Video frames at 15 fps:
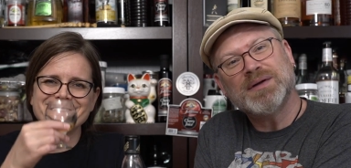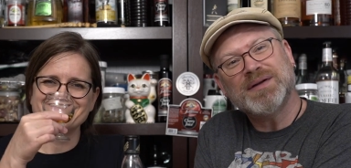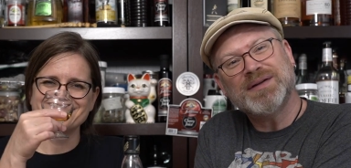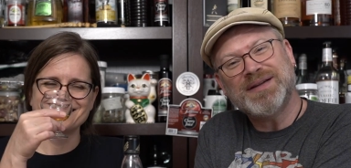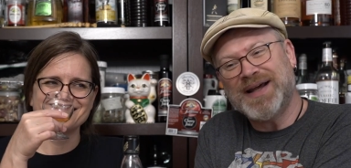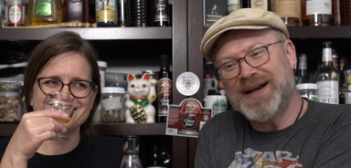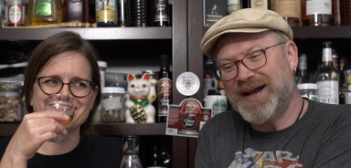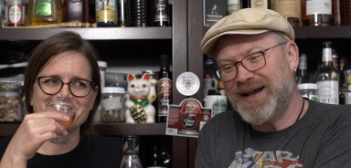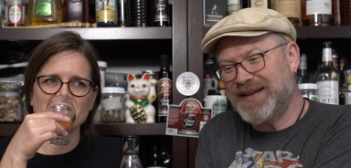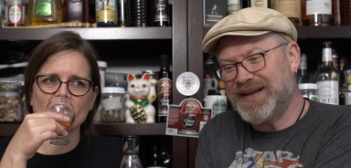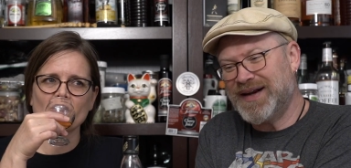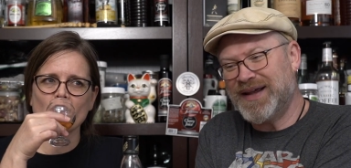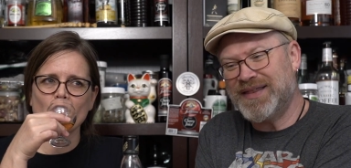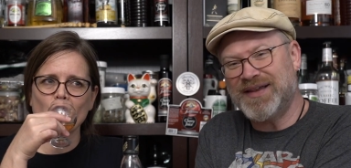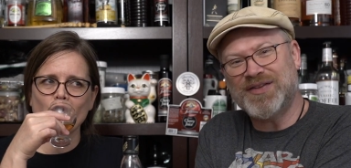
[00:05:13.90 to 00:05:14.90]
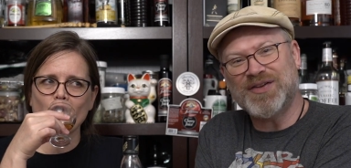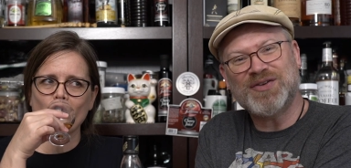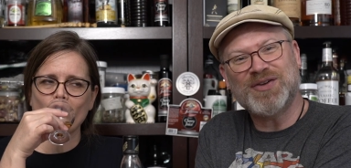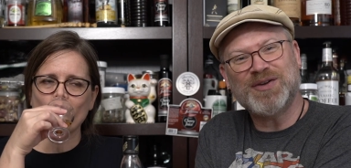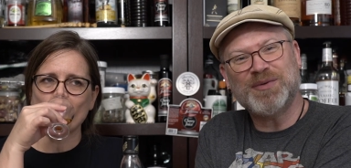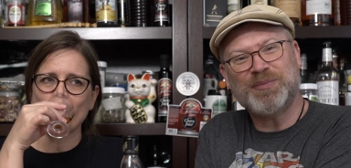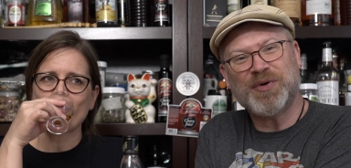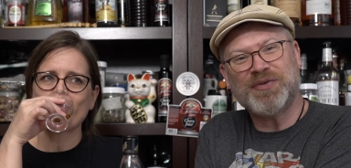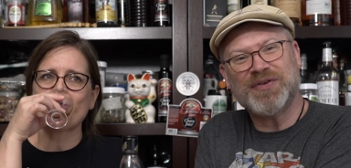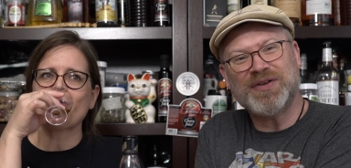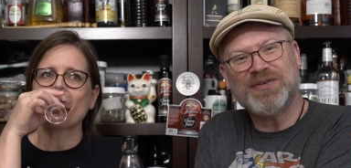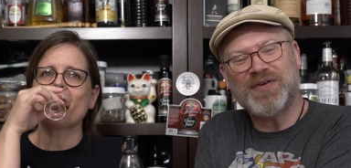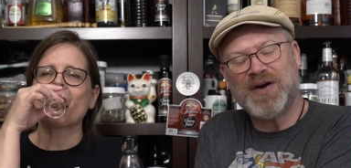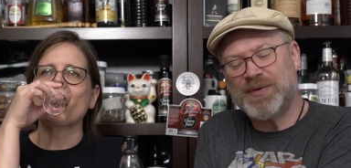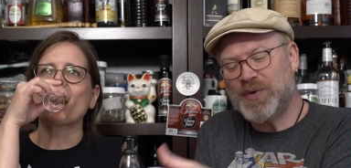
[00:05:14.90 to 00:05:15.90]
Speaker 1: then I then I think this is a
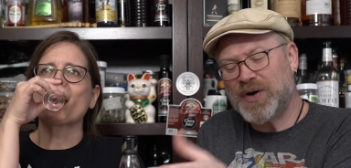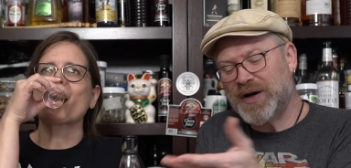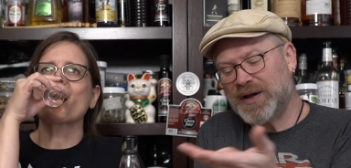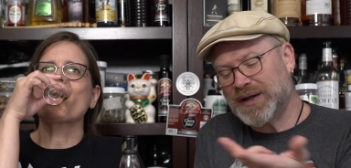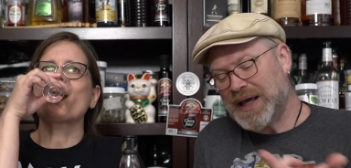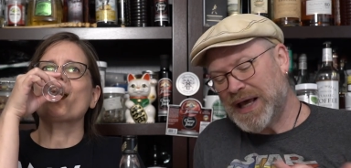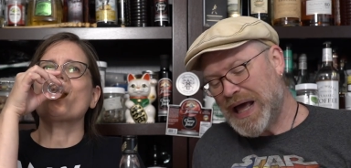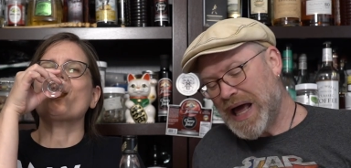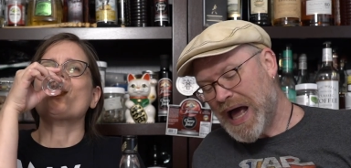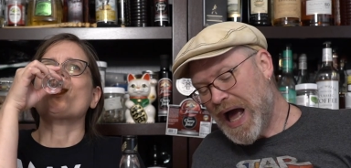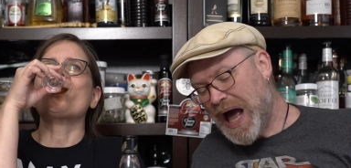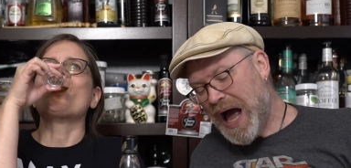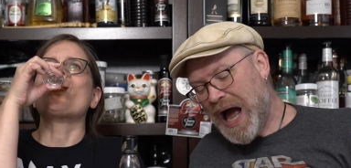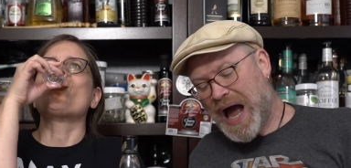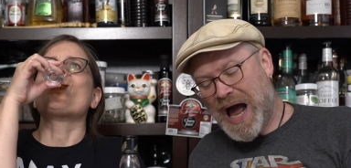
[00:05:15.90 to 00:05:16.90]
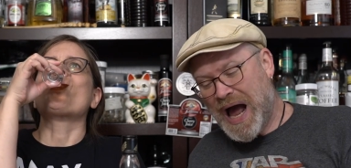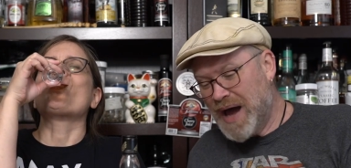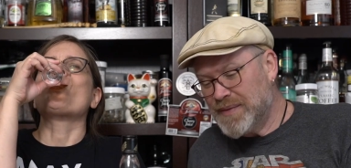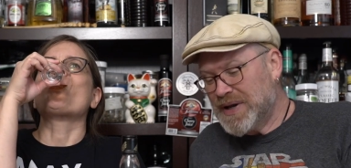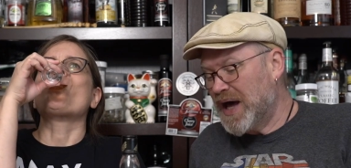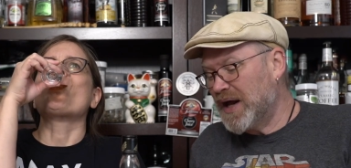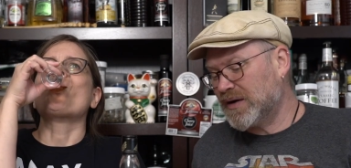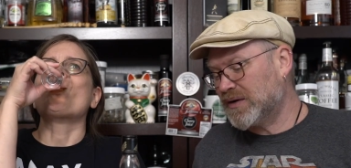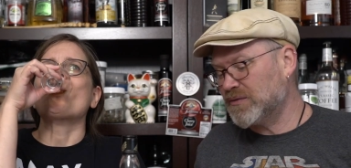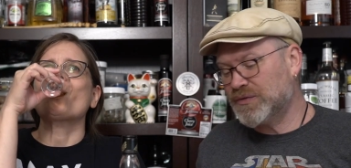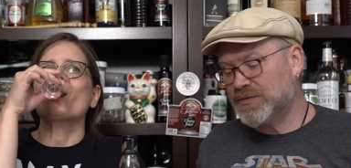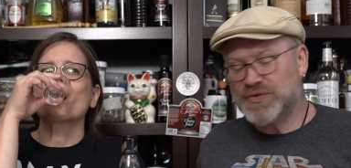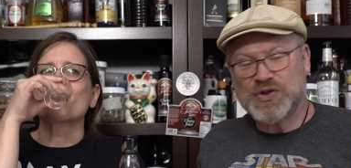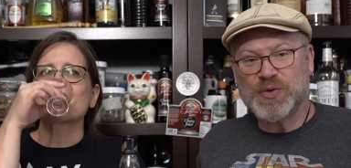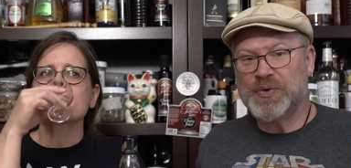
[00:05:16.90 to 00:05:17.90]
perfectly fine product. I'm not
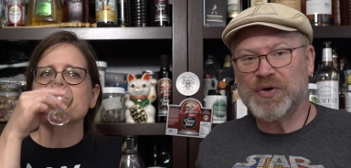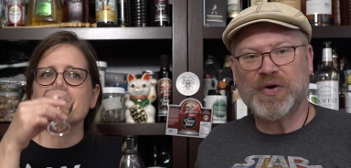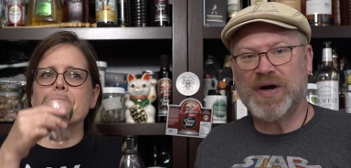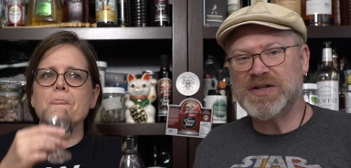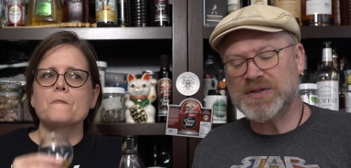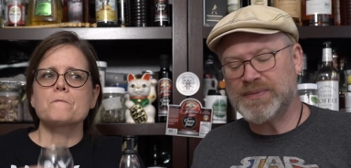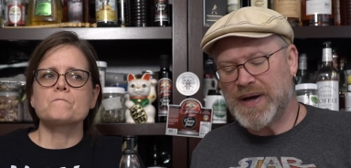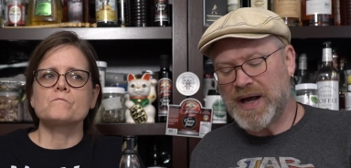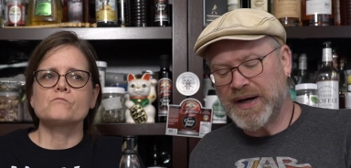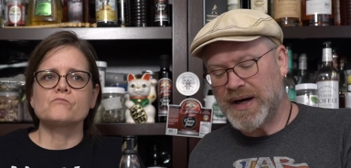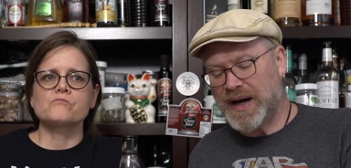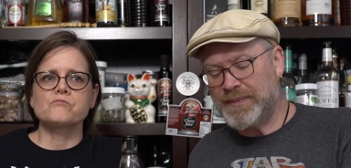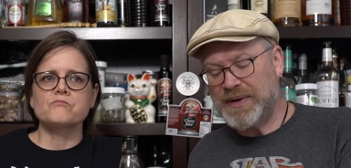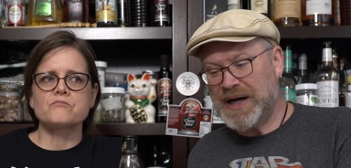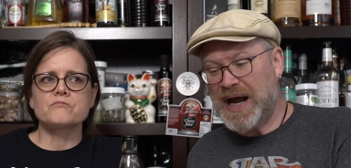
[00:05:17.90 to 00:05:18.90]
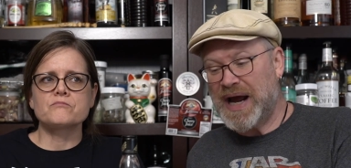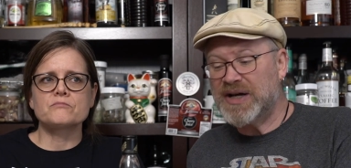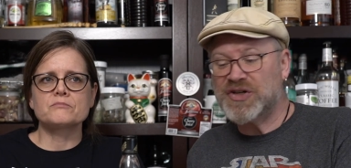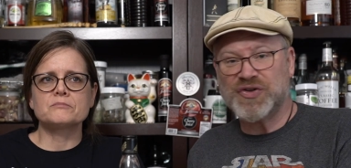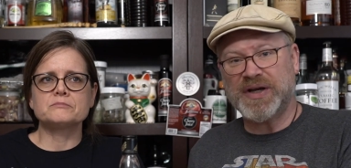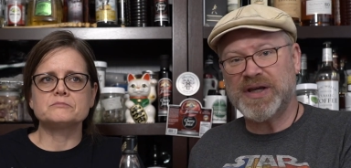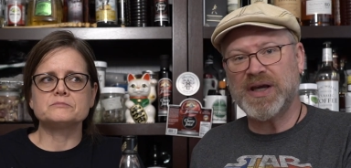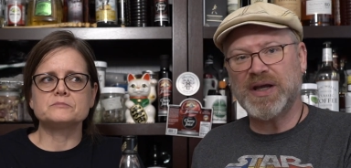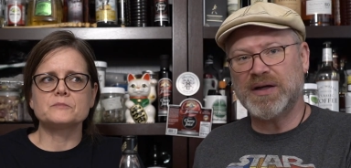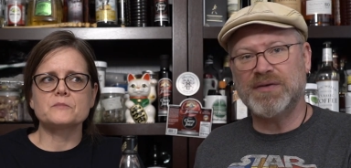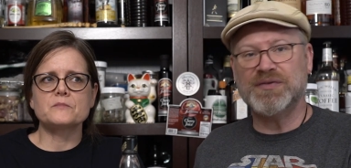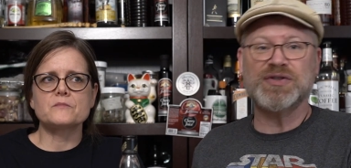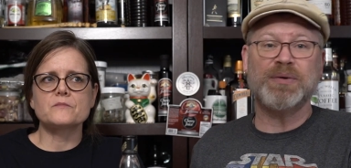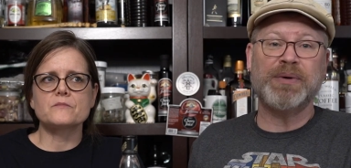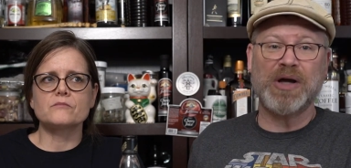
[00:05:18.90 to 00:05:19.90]
super crazy about it. I mean, I'd drink it, and
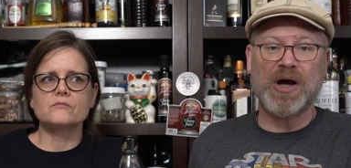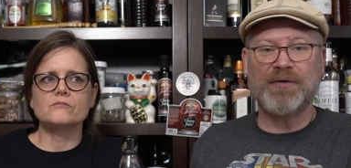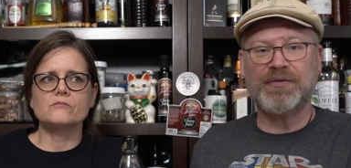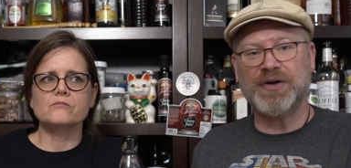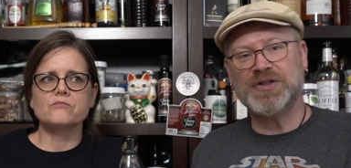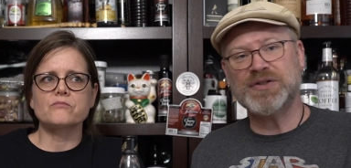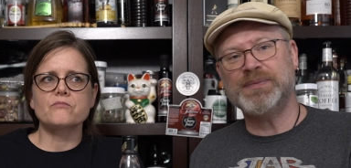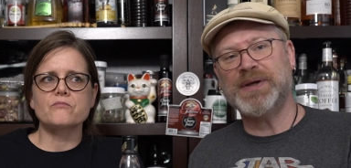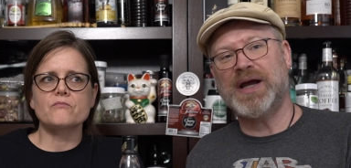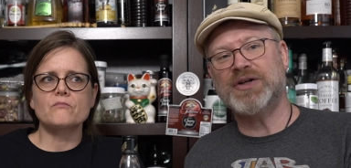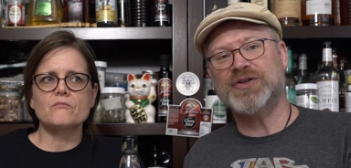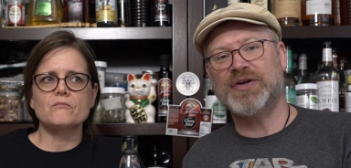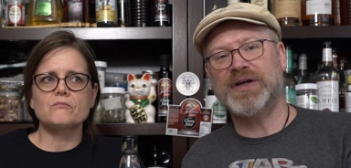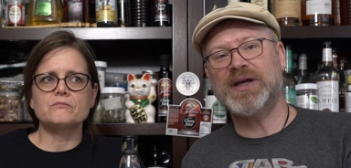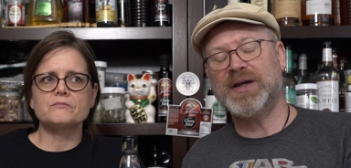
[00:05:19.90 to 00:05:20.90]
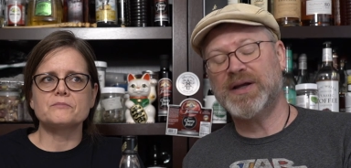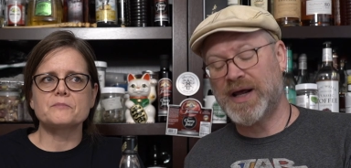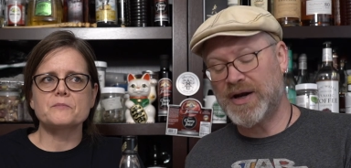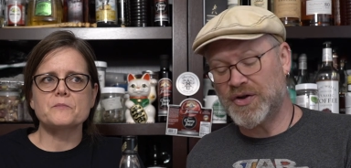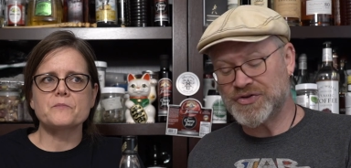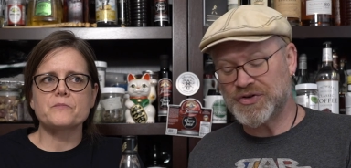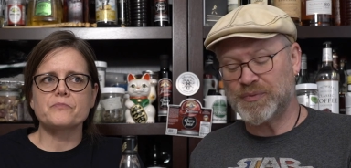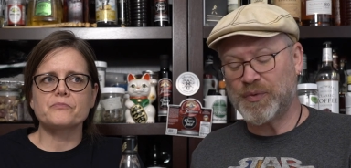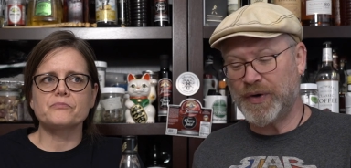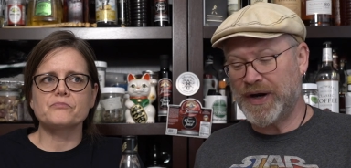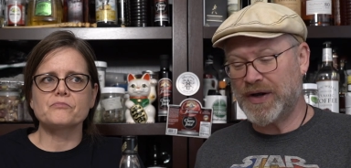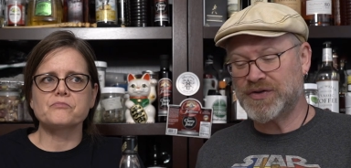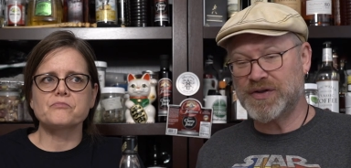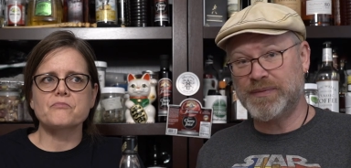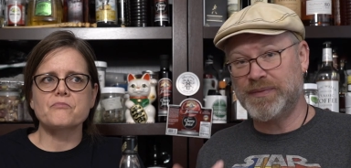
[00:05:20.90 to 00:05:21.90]
if somebody offered it to me, I'd drink it. I'd also
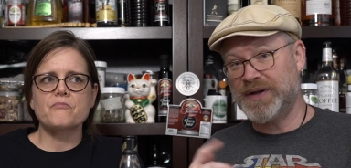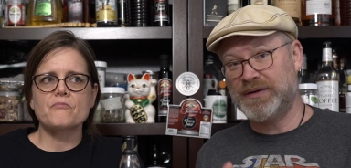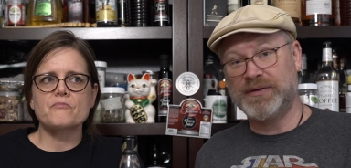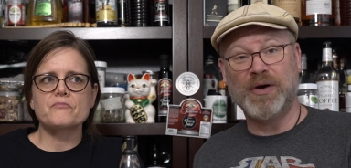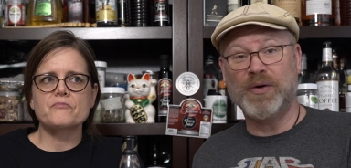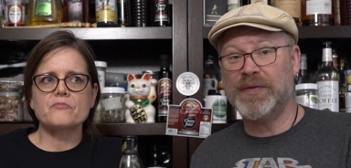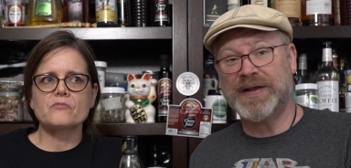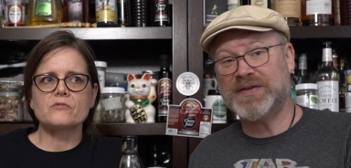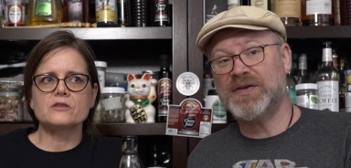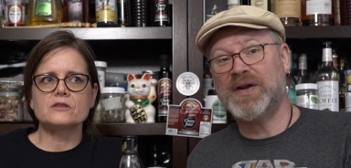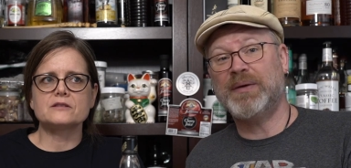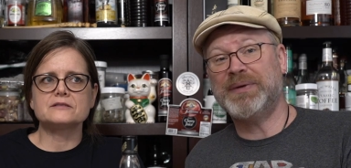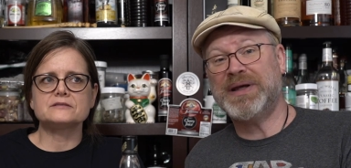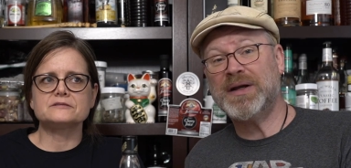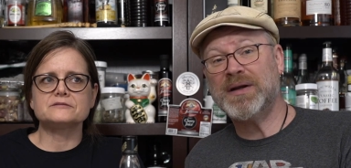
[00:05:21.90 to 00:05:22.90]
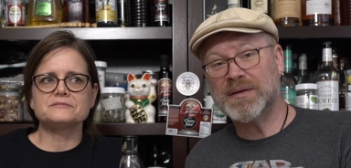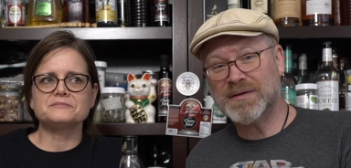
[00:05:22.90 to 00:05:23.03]
point out to them that no, that's not mead,